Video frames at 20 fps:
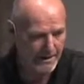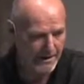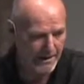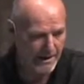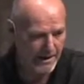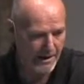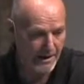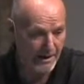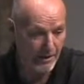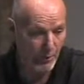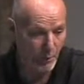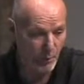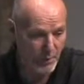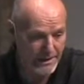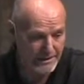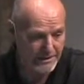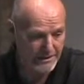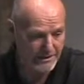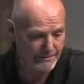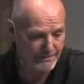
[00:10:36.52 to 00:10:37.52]
Uh,
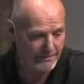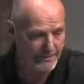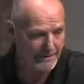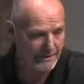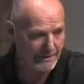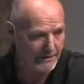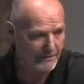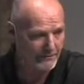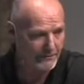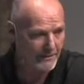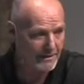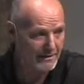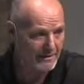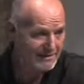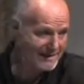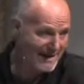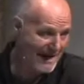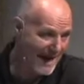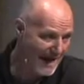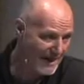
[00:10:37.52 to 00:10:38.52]
we should be living,
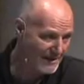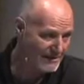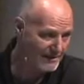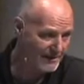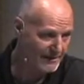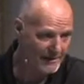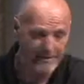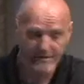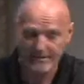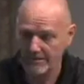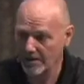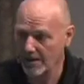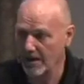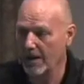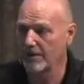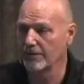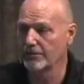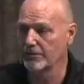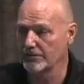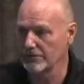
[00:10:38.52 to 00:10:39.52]
actually,
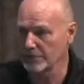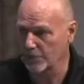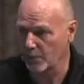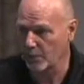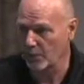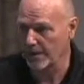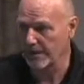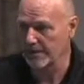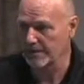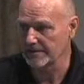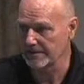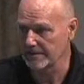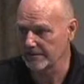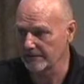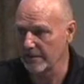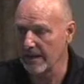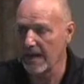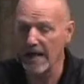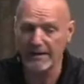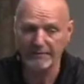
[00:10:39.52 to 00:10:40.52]
others
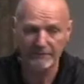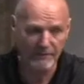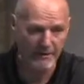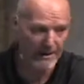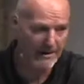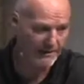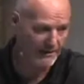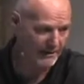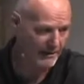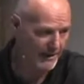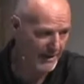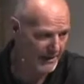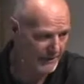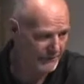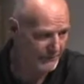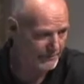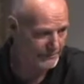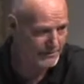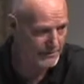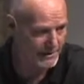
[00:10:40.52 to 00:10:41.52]
oriented life, like the life
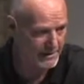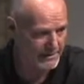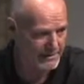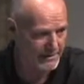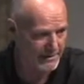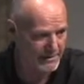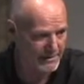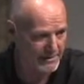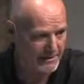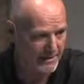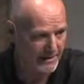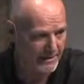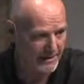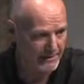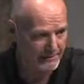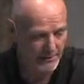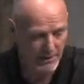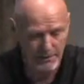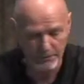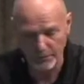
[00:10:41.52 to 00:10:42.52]
of Jesus.
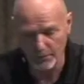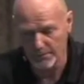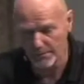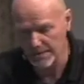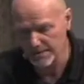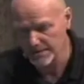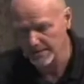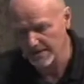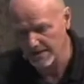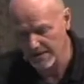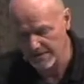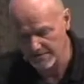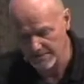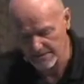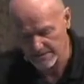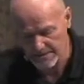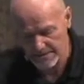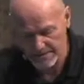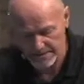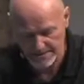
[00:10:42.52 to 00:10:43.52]
Paul will mention him
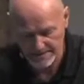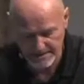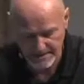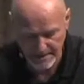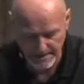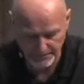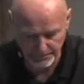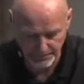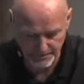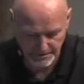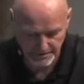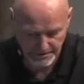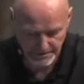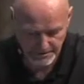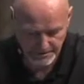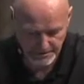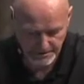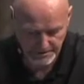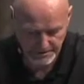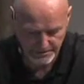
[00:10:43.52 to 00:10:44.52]
as the example here
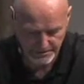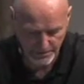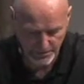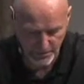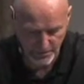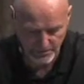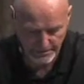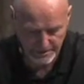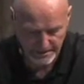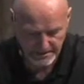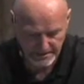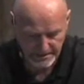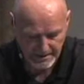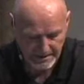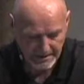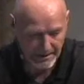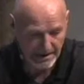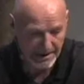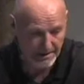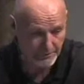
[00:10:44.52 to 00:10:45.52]
in just a moment,
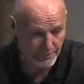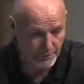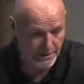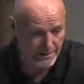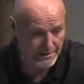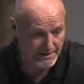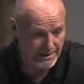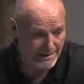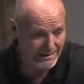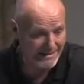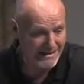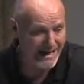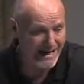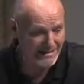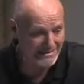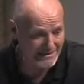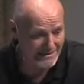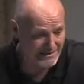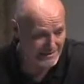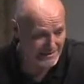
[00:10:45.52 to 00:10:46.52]
uh, but uh, not the